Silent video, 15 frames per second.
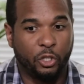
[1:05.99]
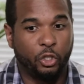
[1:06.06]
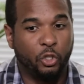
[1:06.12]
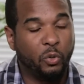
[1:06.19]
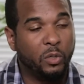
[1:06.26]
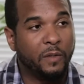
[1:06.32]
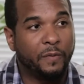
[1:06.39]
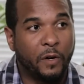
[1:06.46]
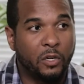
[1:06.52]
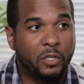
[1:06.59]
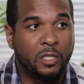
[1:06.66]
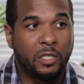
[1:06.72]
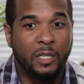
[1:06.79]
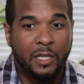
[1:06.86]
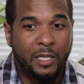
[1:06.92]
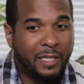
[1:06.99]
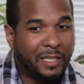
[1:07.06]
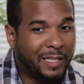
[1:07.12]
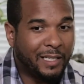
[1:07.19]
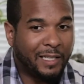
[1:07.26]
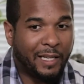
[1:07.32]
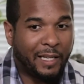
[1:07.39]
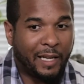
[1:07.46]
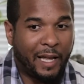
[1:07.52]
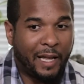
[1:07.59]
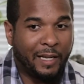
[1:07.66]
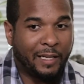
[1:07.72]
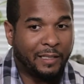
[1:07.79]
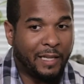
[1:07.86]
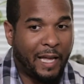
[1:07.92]
The universe
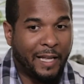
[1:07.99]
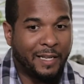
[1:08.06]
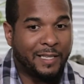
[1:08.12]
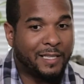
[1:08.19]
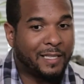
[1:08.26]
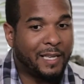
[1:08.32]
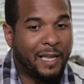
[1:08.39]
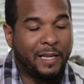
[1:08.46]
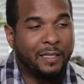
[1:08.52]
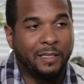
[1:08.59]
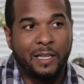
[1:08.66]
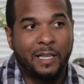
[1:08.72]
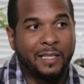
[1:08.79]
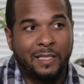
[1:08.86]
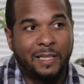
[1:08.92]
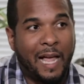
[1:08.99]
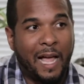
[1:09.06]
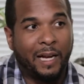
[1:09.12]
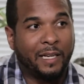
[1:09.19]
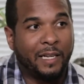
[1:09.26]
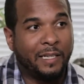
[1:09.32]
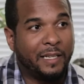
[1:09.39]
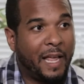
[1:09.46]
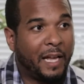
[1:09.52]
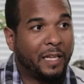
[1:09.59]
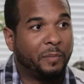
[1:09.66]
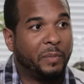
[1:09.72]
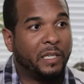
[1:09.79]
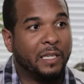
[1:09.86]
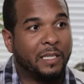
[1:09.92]
and sin does not
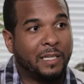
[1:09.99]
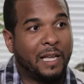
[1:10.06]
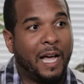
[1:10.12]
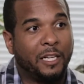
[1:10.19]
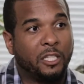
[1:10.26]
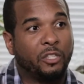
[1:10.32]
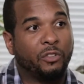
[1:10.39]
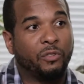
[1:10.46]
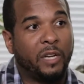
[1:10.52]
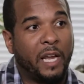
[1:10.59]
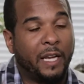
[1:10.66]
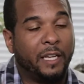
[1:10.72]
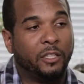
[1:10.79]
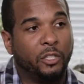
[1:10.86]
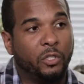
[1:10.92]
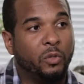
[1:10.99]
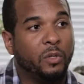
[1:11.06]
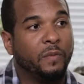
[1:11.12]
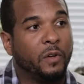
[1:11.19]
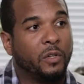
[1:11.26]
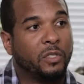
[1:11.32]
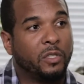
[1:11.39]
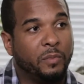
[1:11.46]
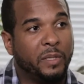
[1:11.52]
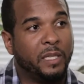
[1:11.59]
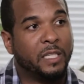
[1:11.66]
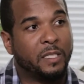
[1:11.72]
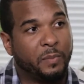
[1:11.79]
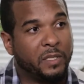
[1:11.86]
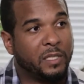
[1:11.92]
connect because God's created the universe to
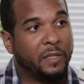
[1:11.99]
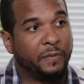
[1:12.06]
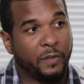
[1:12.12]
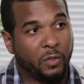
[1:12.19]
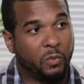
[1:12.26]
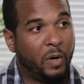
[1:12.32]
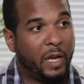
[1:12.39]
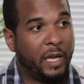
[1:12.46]
be a specific